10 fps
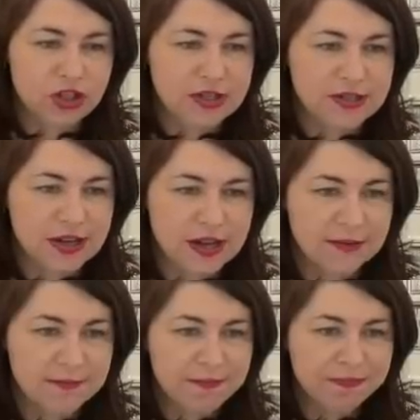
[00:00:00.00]
She
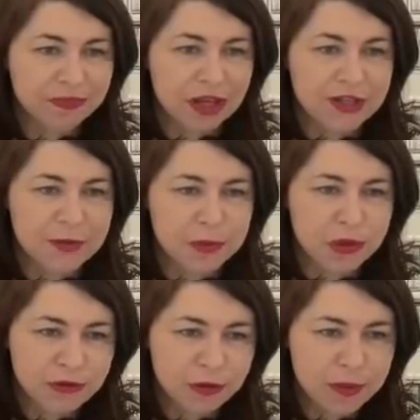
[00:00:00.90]
said, "It's
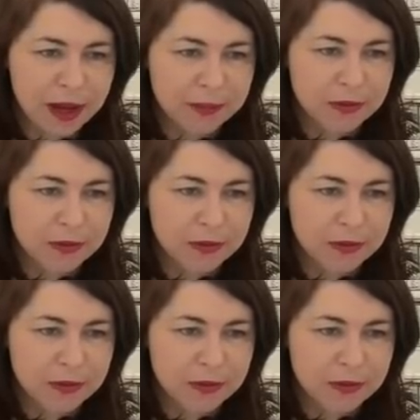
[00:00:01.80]
beautiful paper.